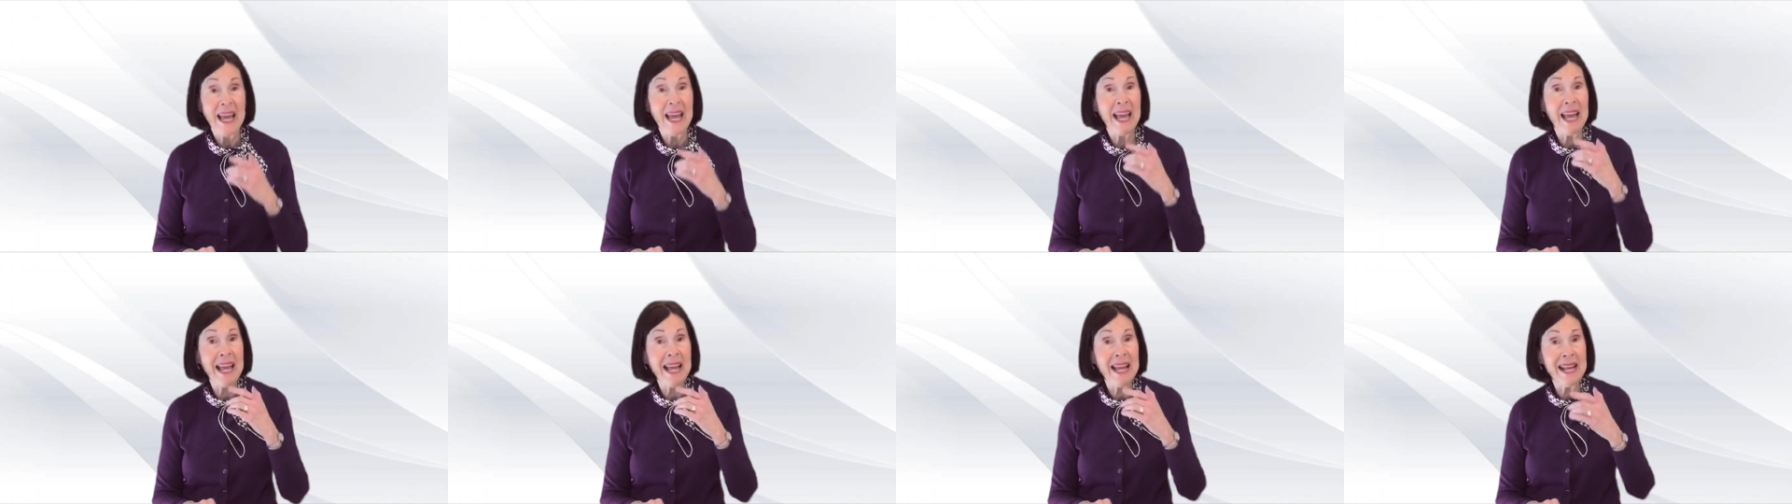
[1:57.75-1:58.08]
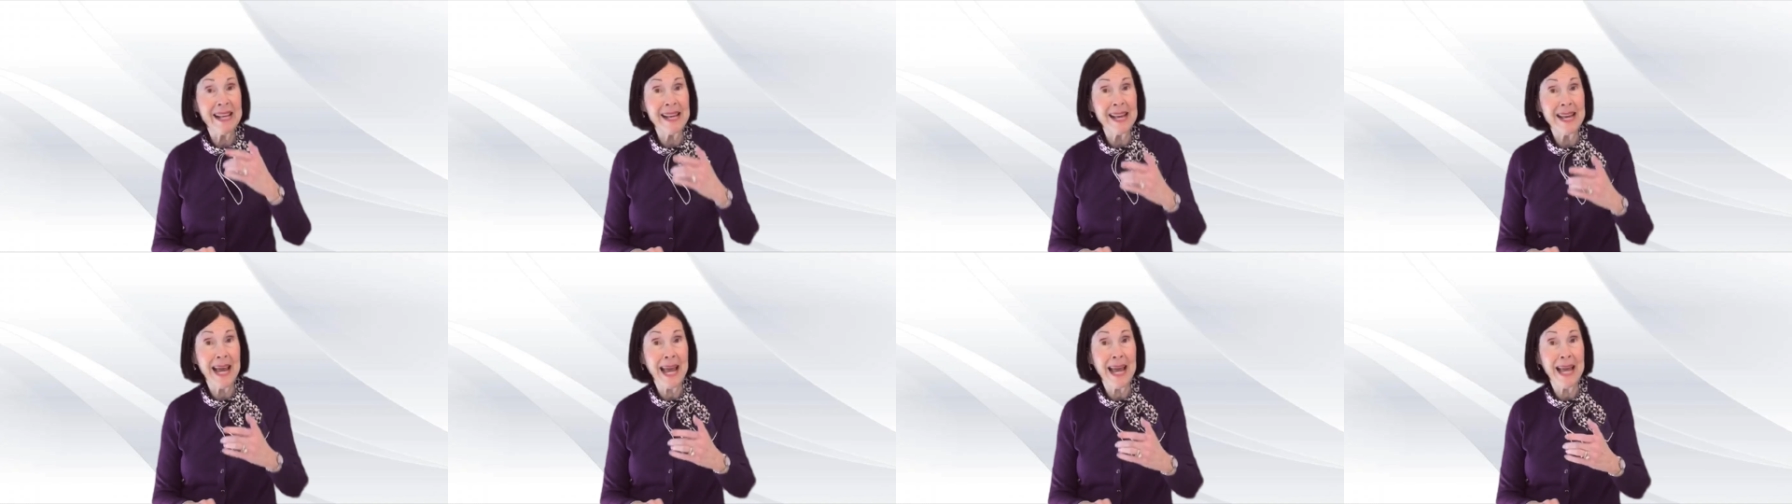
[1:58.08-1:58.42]
He
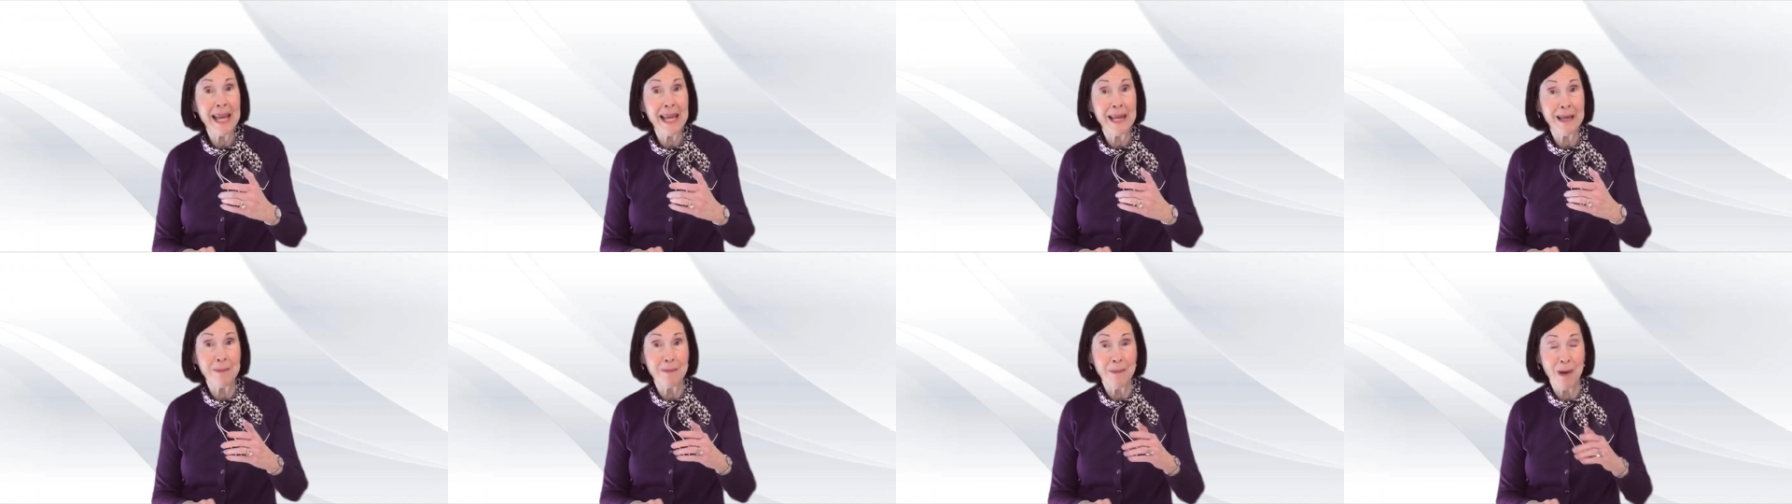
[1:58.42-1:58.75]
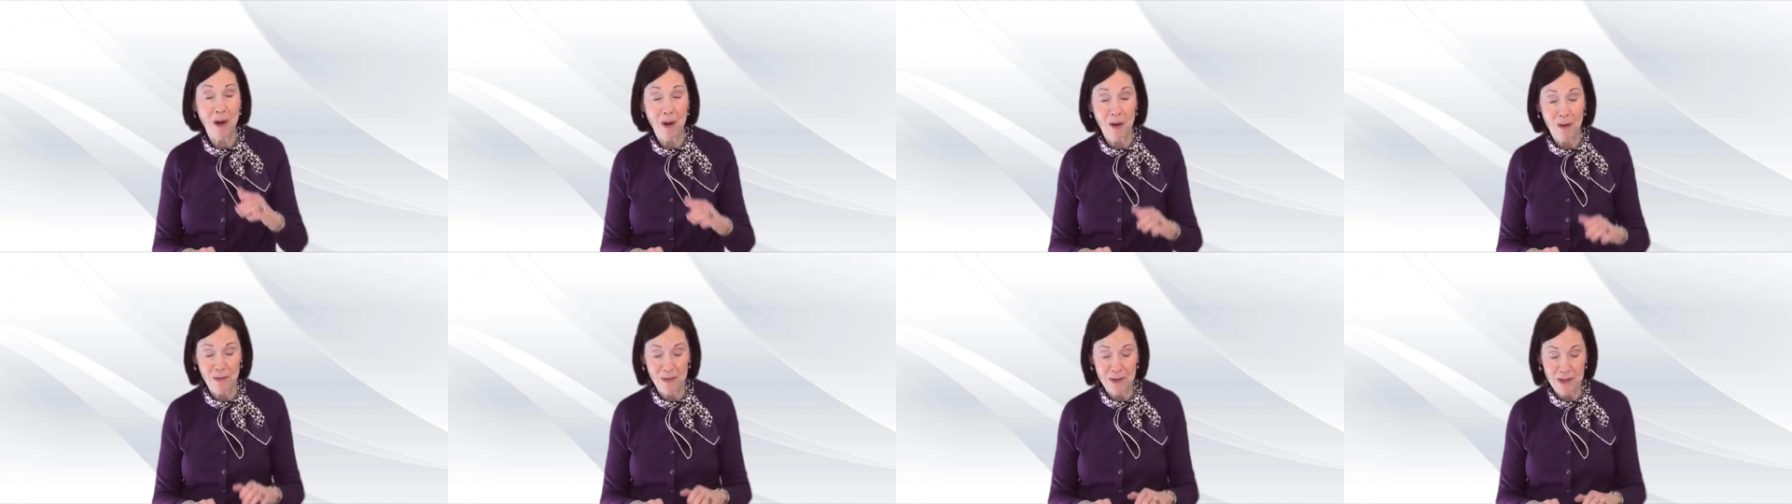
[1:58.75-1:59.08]
came
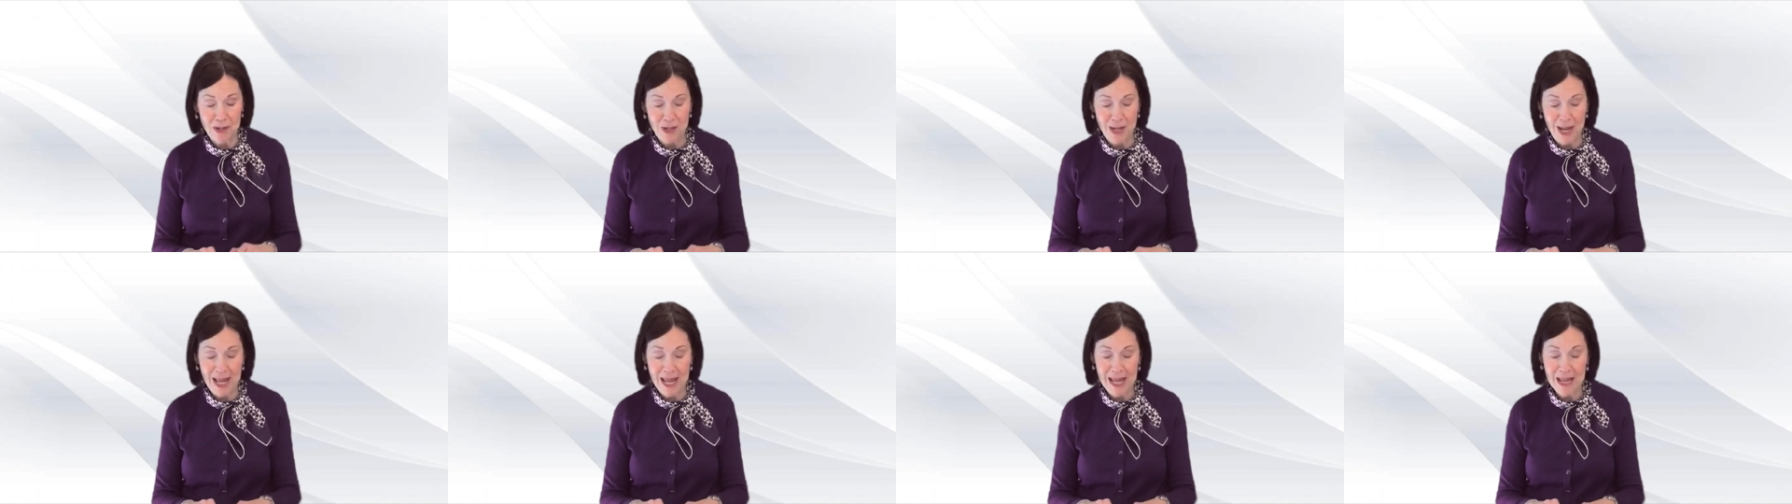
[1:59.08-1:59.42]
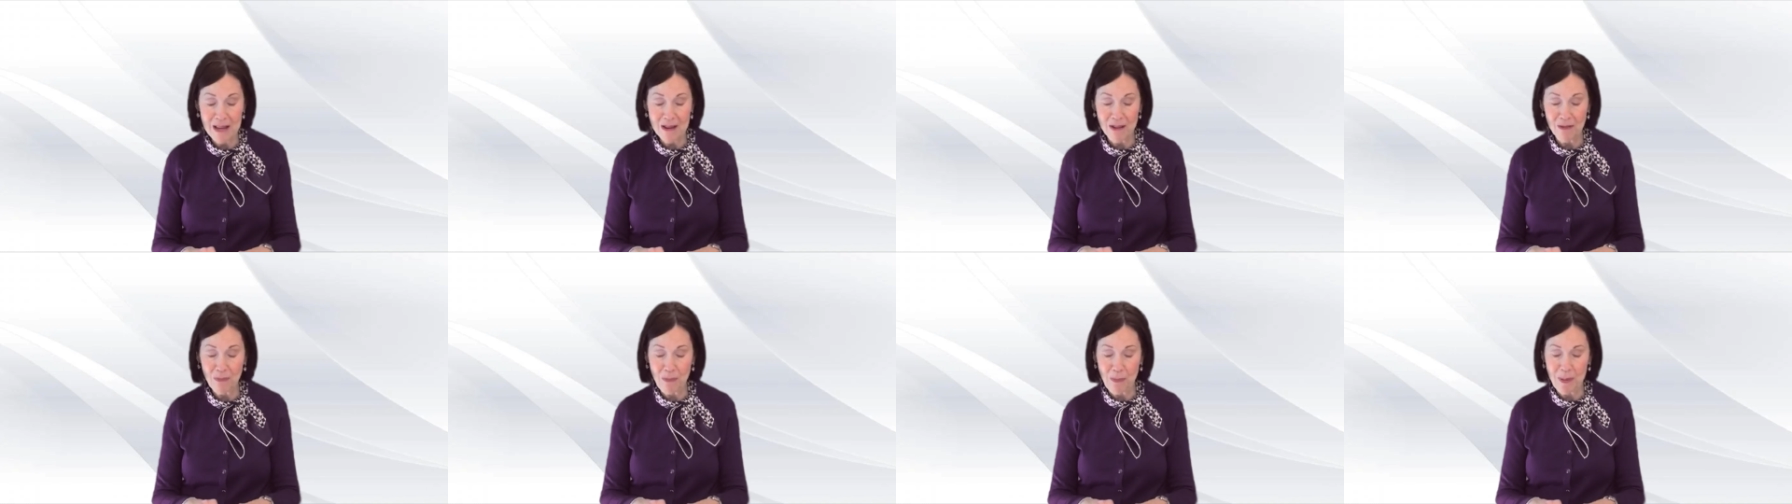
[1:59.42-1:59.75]
on the
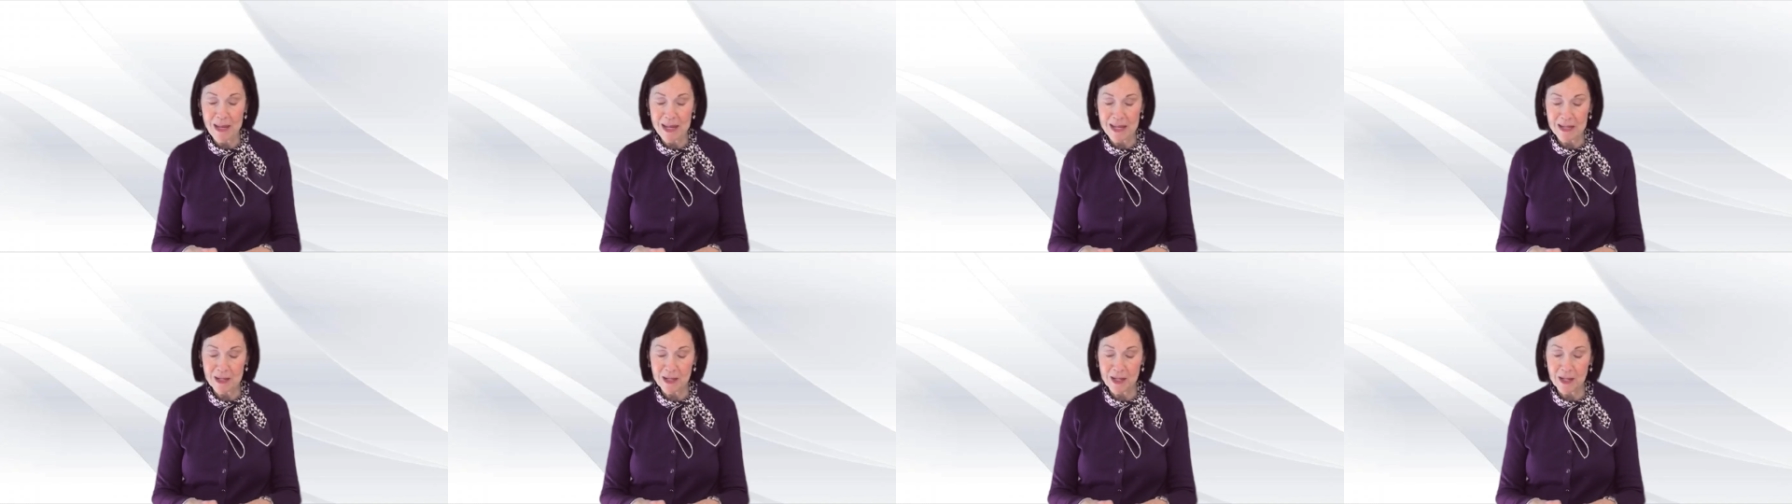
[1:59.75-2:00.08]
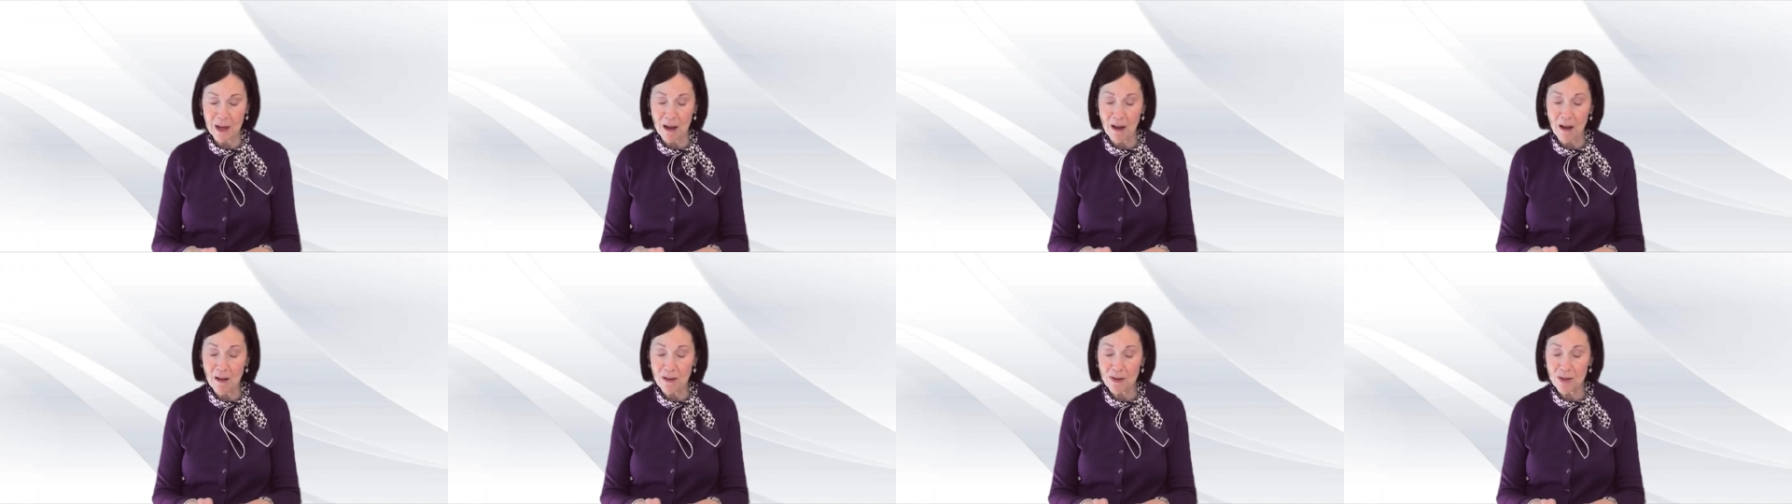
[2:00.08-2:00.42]
day of
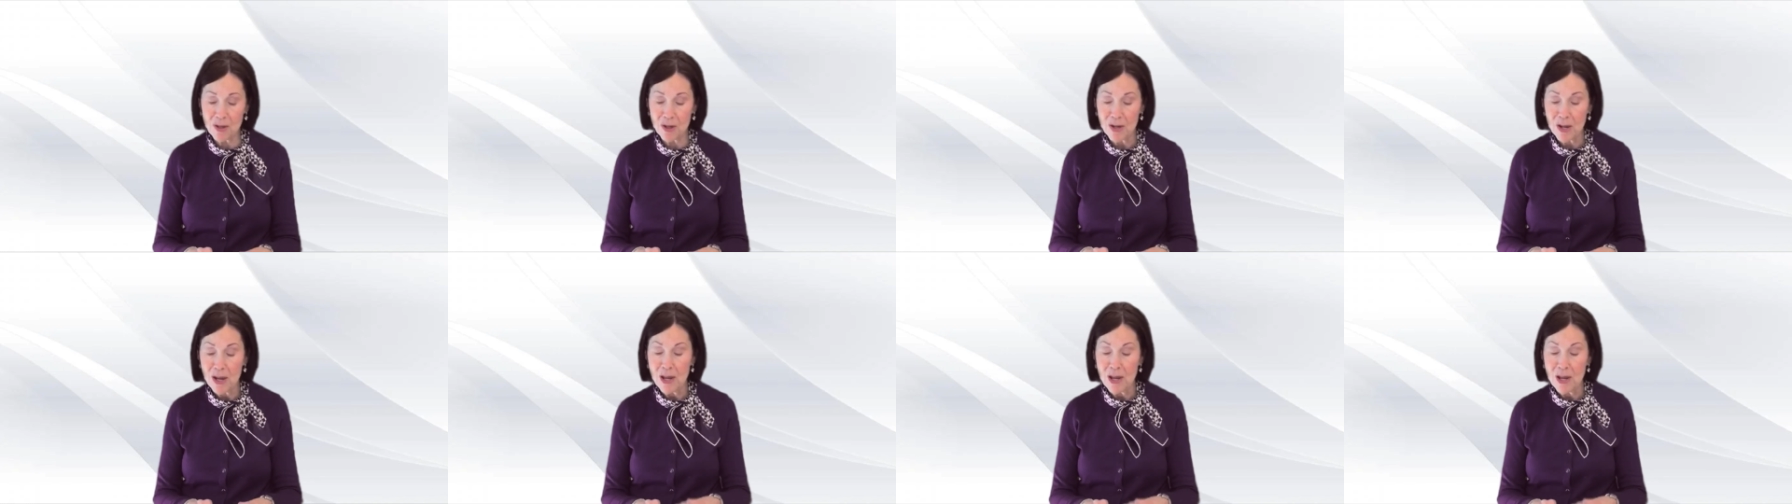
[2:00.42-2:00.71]
Pentecost